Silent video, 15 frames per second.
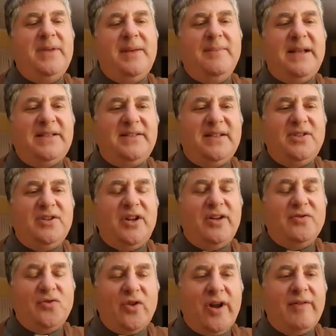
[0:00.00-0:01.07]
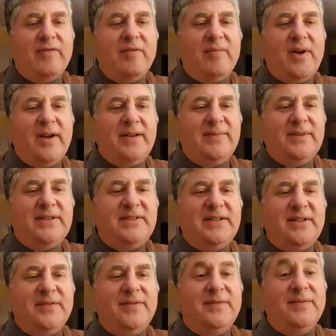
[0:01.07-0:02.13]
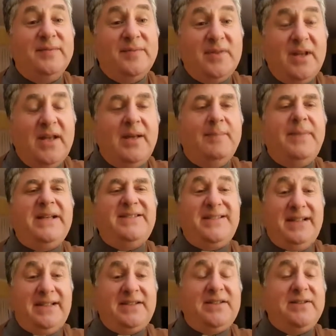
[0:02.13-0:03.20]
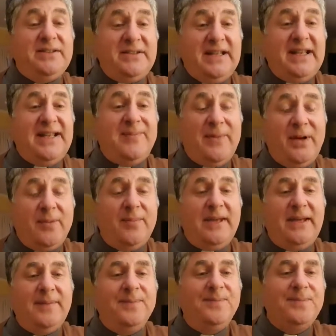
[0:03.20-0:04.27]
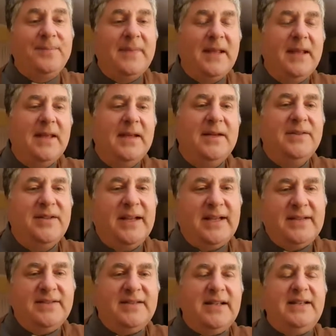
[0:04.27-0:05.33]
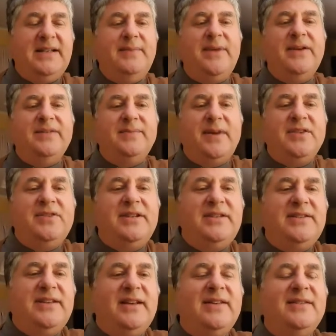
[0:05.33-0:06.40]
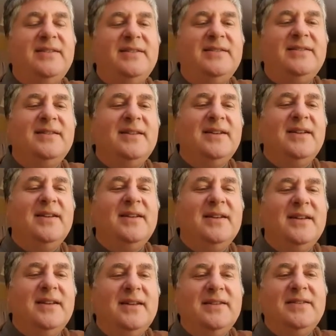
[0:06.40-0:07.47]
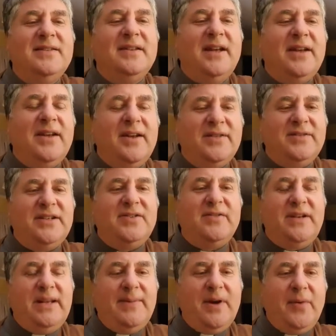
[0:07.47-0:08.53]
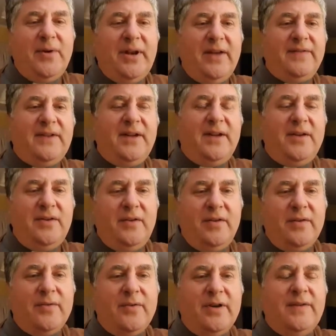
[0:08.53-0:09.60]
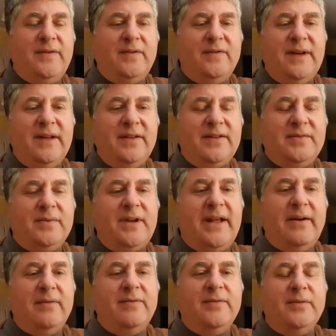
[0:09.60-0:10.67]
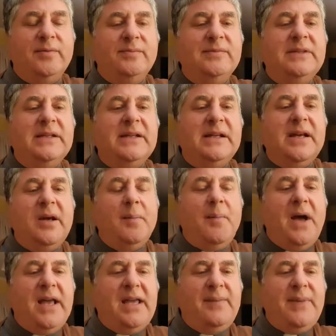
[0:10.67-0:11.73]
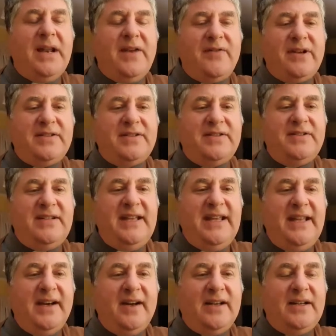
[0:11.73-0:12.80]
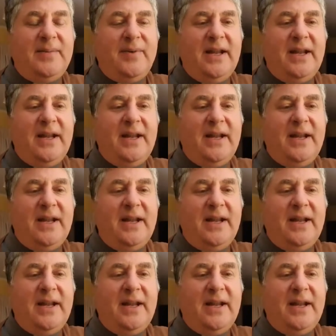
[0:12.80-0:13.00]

send me a message and I'll try and remind myself. Best thing to do is to email me because I can send emails much easier. And I'll send you an email when I've done a new thought if you found this one helpful. My email address is T-I-L-L-O-T-S-O-N-S,